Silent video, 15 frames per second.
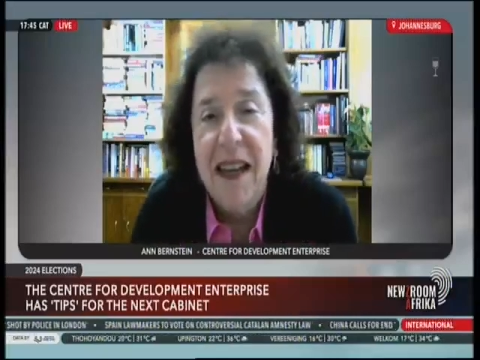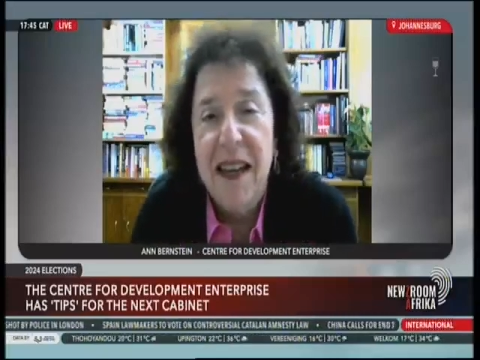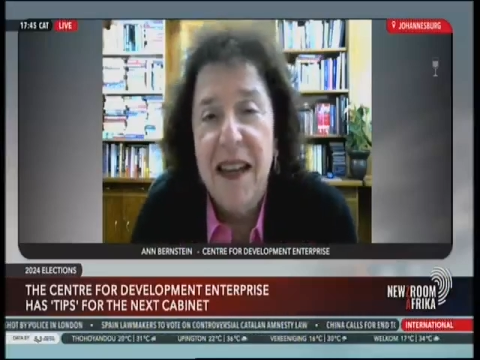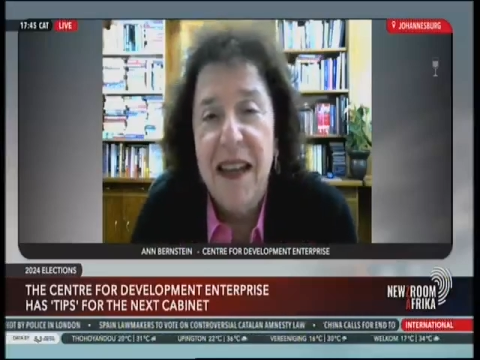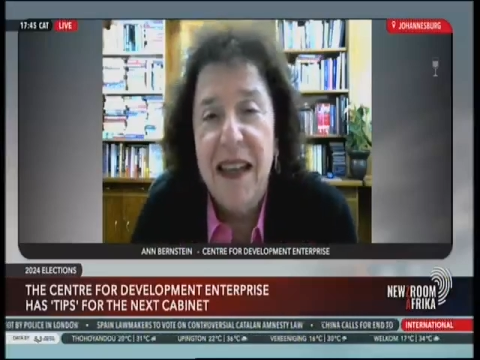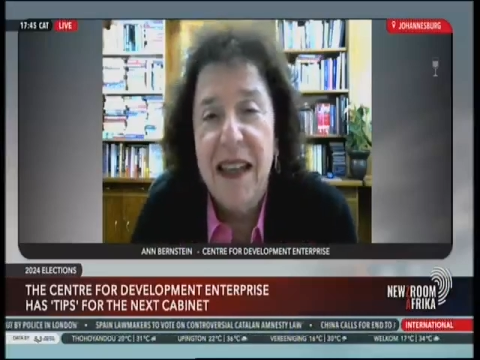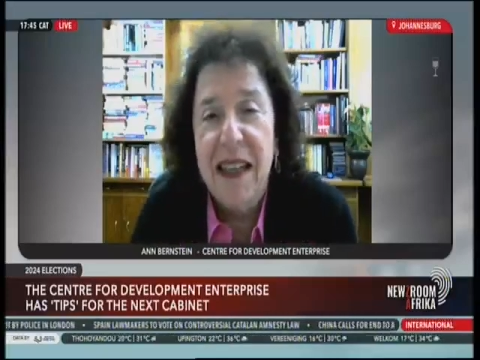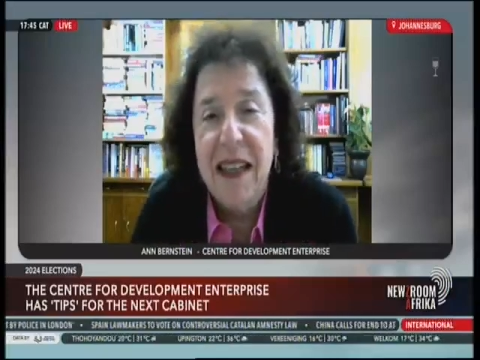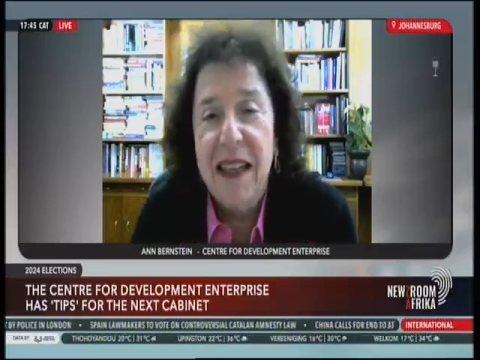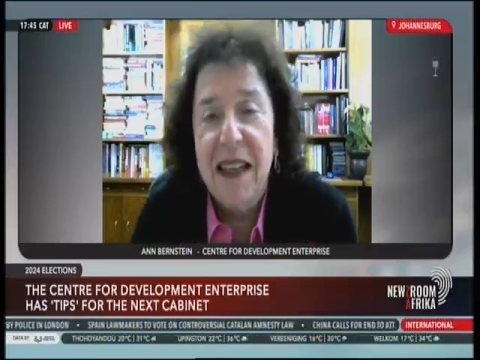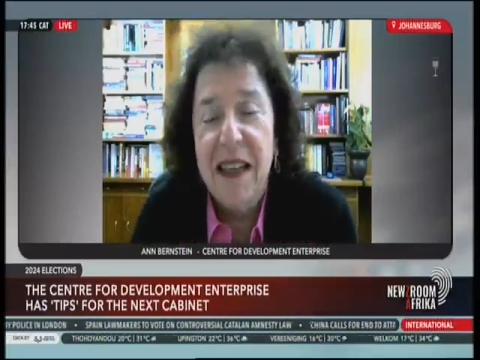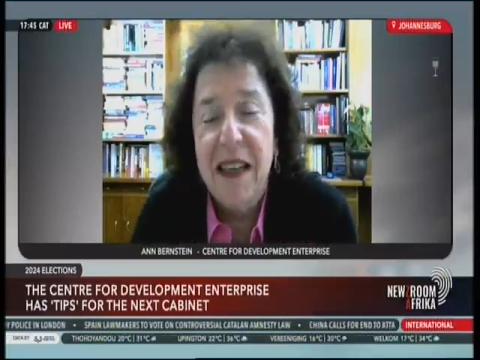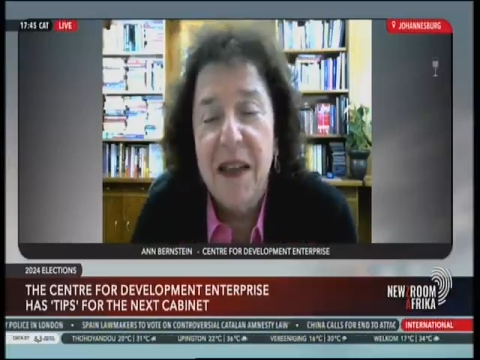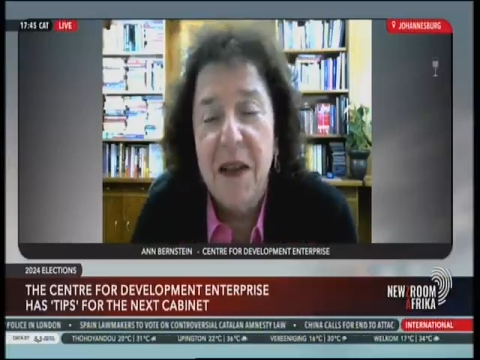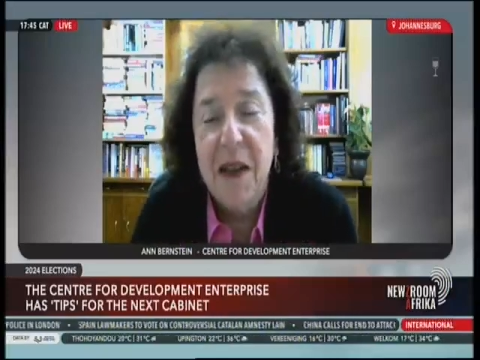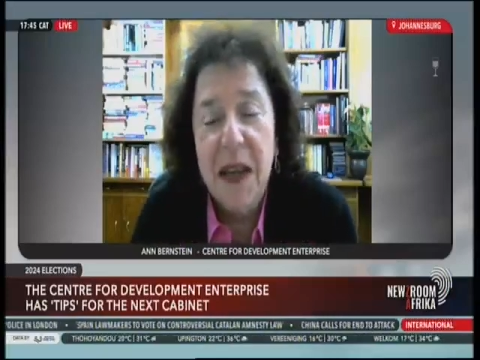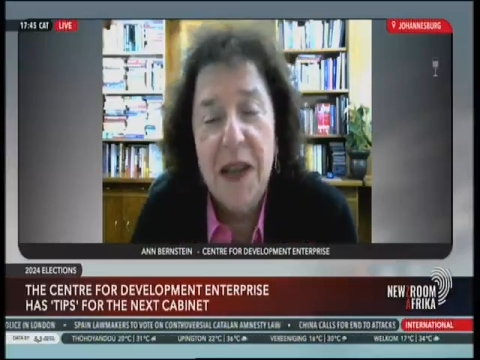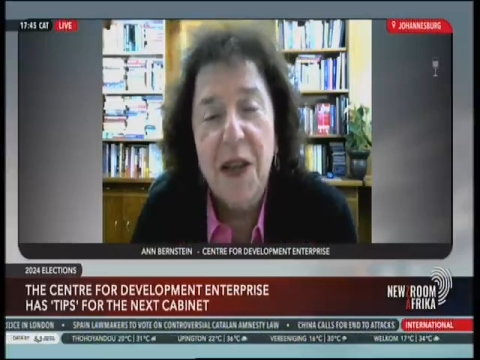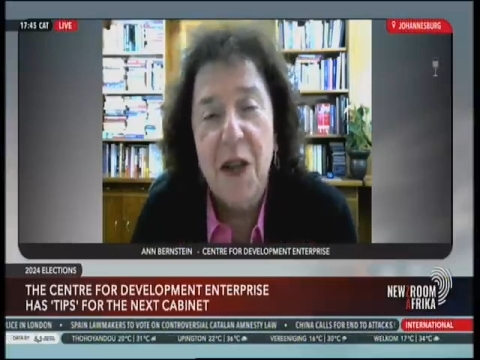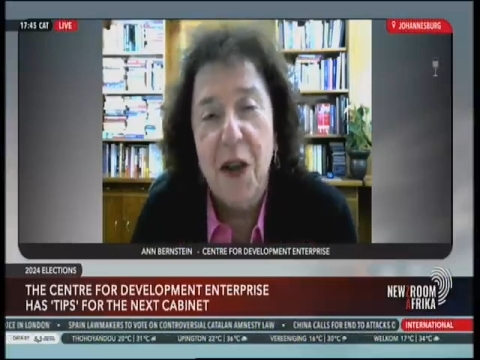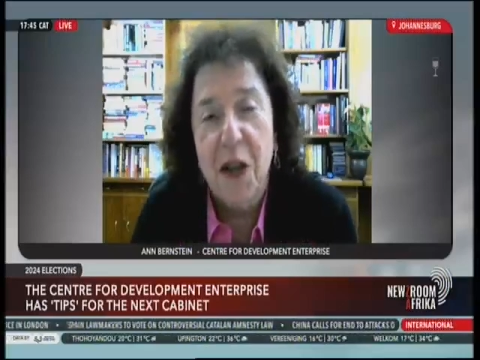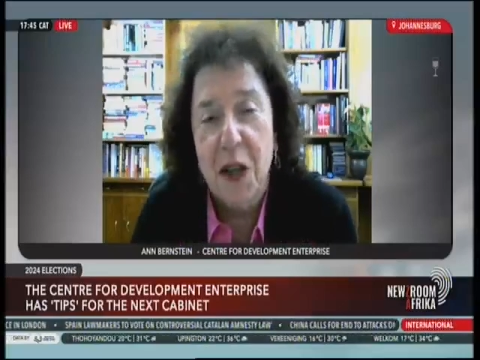that
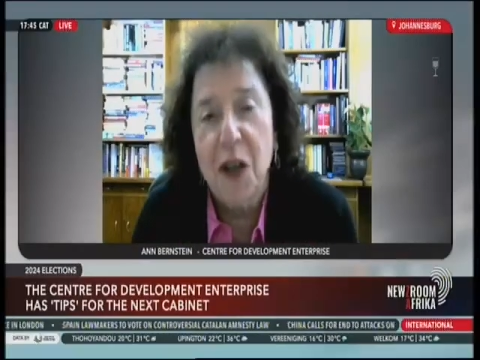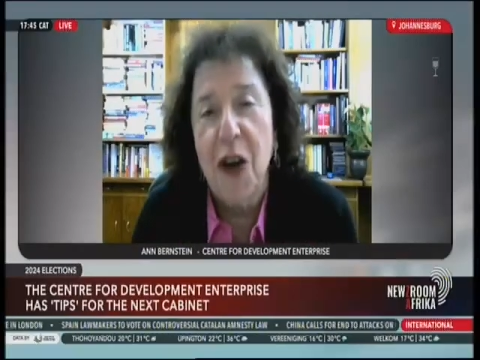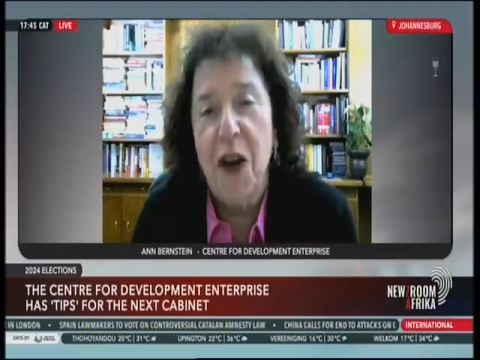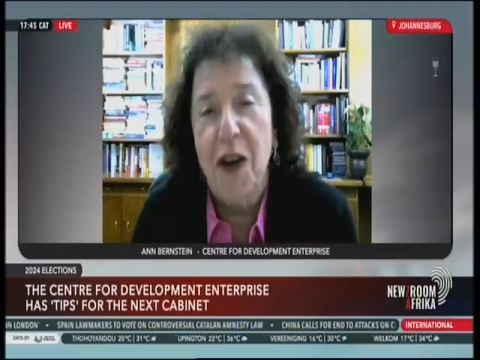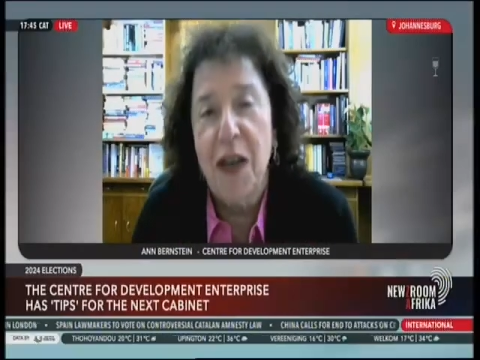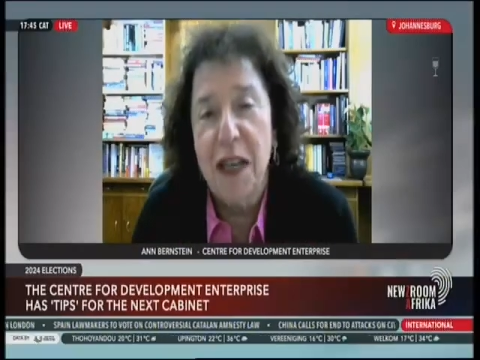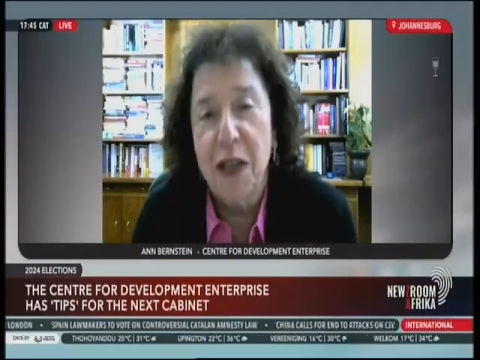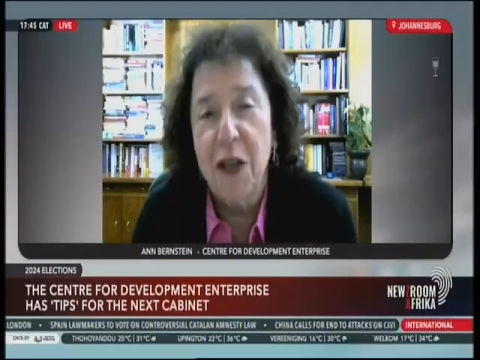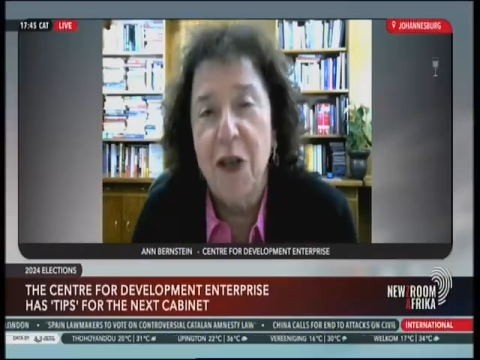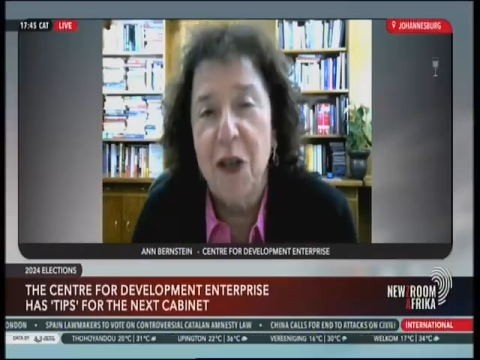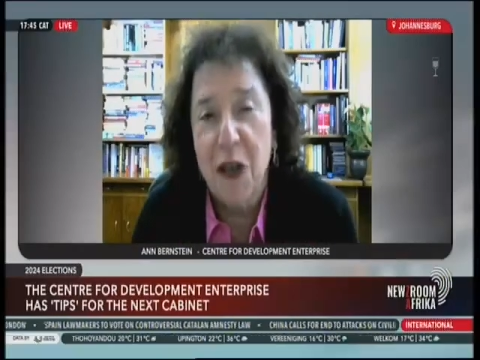things are starting to